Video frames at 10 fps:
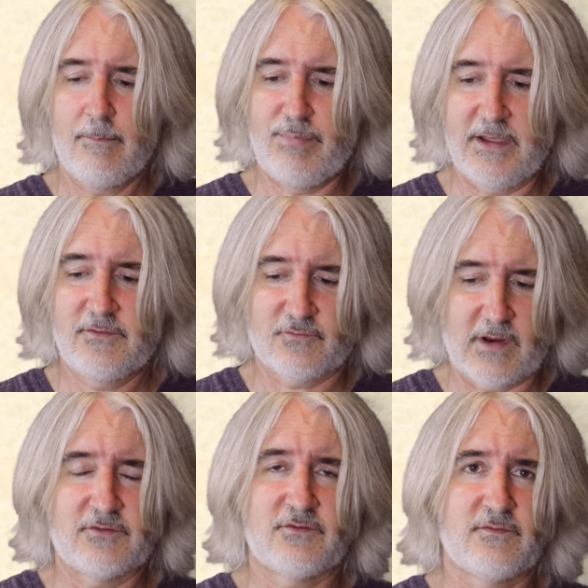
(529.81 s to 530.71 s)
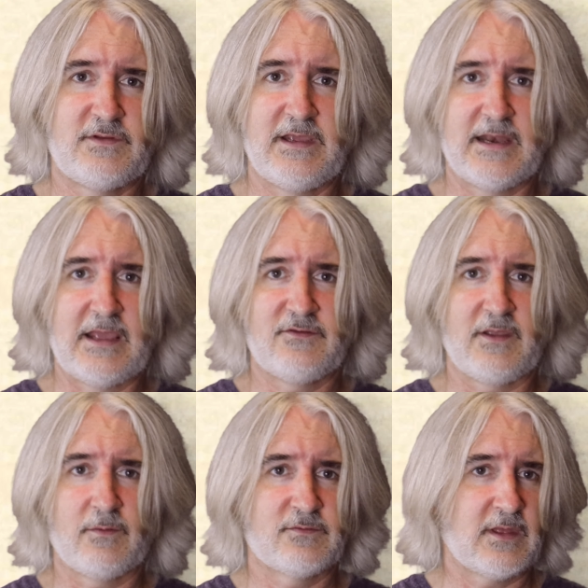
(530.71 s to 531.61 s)
big stretches of DNA
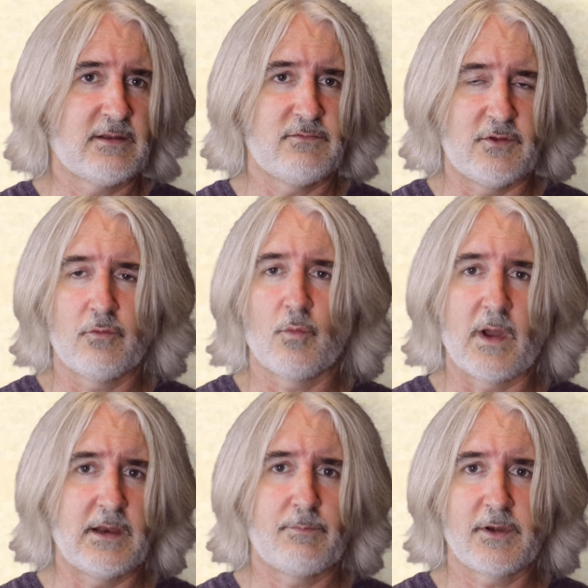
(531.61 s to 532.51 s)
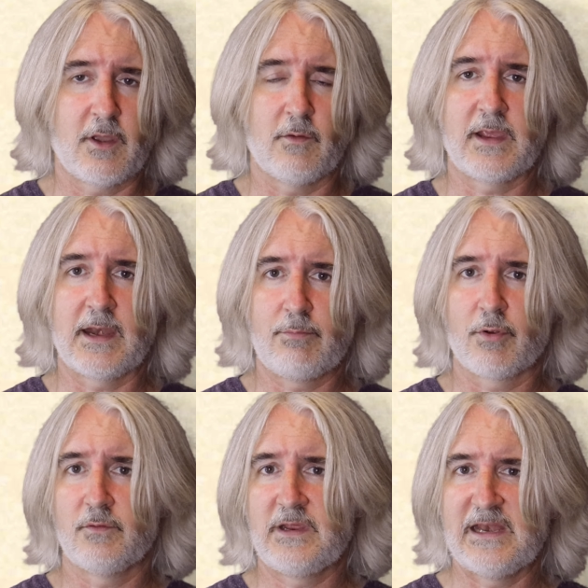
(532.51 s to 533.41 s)
sequence that don't wind up encoding any
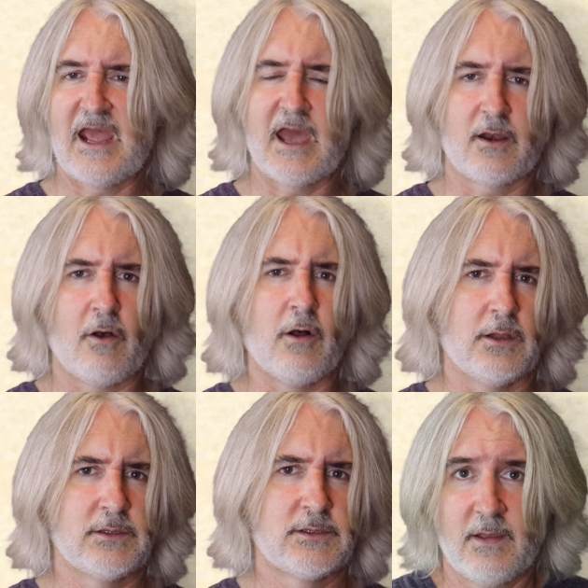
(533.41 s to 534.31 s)
protein at all.